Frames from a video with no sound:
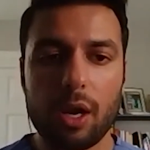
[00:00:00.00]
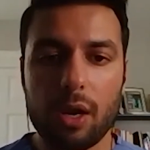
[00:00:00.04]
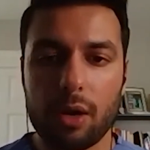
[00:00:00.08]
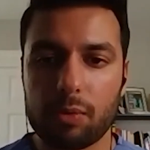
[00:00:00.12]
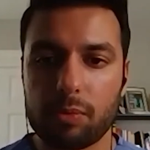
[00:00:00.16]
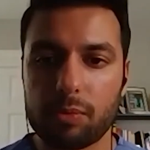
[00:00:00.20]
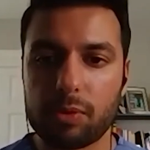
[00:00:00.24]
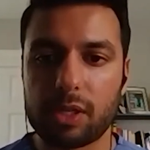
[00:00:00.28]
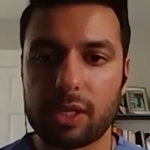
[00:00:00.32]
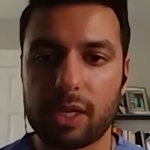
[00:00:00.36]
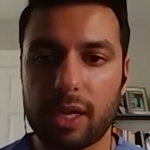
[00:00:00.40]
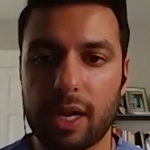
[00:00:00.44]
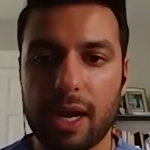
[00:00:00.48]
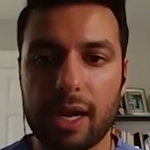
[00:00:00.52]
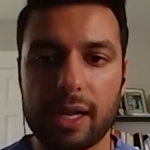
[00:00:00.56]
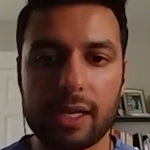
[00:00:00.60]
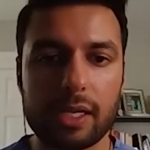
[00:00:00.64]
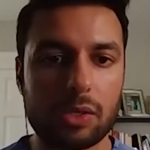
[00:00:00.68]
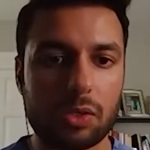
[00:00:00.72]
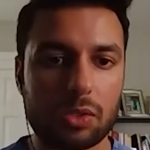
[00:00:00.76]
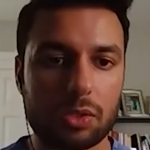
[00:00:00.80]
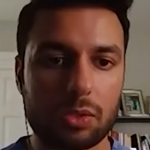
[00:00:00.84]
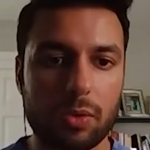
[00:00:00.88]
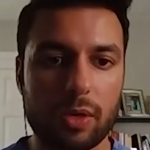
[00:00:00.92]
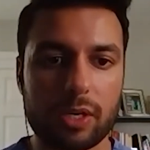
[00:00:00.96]
really high
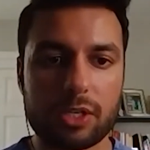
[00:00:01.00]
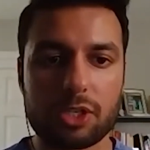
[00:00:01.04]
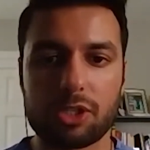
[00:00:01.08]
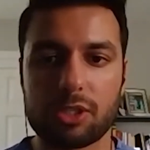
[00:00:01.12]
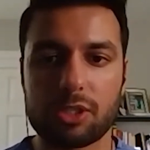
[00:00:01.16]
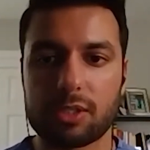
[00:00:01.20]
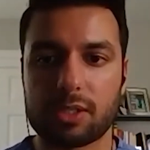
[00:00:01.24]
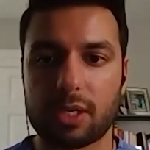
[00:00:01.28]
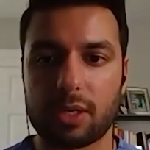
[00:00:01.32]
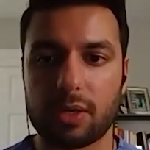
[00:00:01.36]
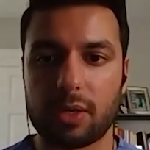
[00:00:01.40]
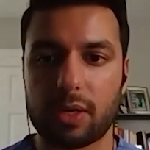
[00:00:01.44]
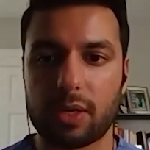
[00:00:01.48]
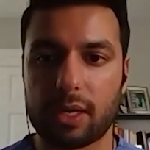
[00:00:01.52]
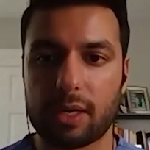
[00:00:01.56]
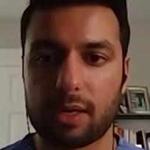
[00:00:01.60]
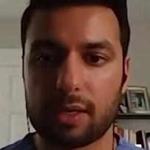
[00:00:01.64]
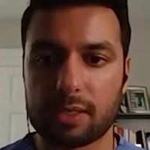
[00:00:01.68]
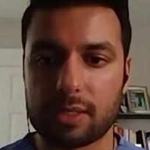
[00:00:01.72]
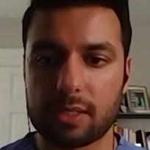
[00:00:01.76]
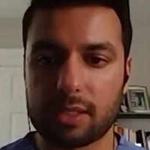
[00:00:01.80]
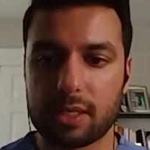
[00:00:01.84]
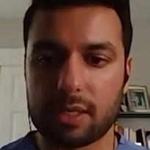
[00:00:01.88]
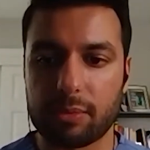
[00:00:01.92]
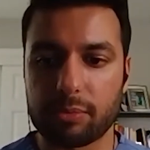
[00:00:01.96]
yield questions that you get on
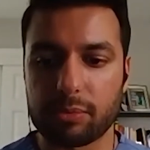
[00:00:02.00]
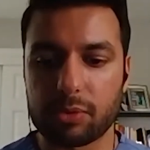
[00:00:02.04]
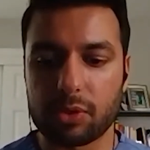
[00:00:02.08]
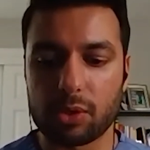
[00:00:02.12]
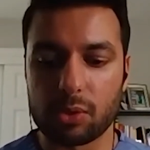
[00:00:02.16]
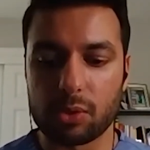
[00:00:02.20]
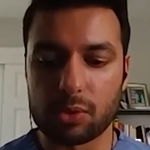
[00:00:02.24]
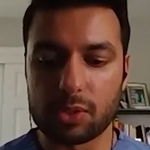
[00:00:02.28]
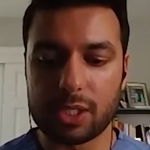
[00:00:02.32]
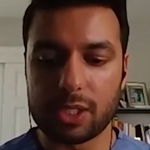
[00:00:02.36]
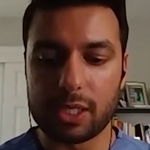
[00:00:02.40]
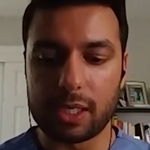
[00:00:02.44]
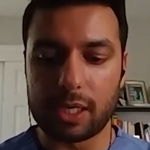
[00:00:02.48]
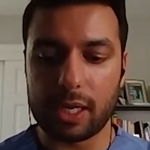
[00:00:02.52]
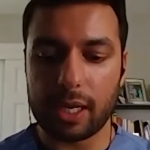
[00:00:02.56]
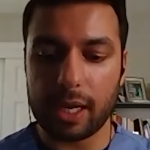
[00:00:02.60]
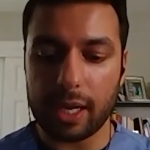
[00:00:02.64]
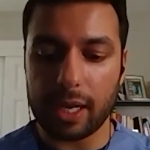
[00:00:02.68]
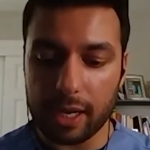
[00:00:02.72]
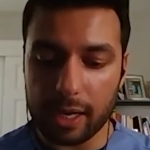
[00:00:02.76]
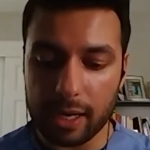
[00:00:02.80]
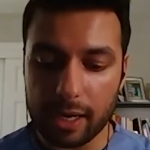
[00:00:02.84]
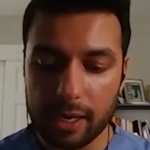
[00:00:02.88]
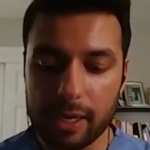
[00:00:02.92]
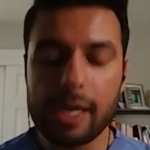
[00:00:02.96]
step two
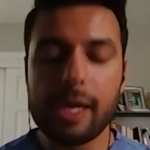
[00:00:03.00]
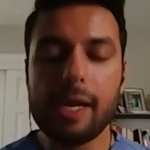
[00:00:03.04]
CK.